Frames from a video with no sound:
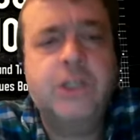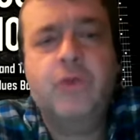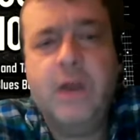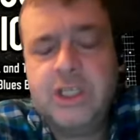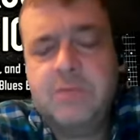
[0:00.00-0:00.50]

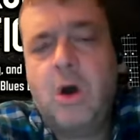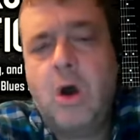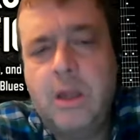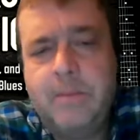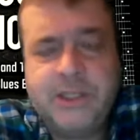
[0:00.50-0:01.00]
Drink
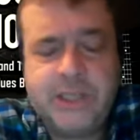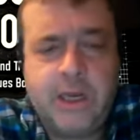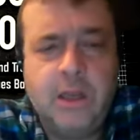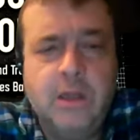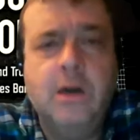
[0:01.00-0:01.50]
Small, in
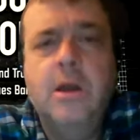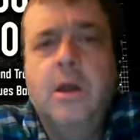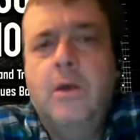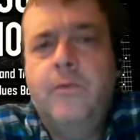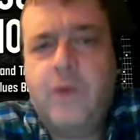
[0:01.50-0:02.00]
particular,
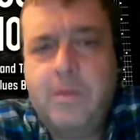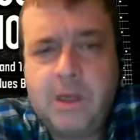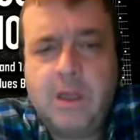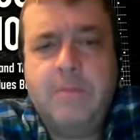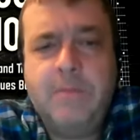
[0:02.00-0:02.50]
from
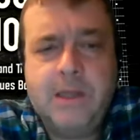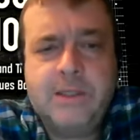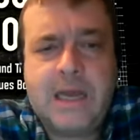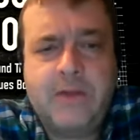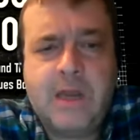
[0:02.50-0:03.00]
Columbia,
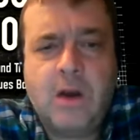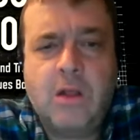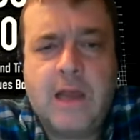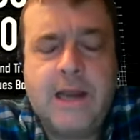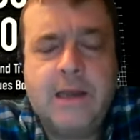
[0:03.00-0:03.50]
South
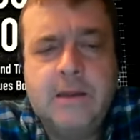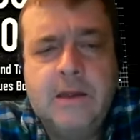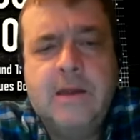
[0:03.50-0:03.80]
Carolina,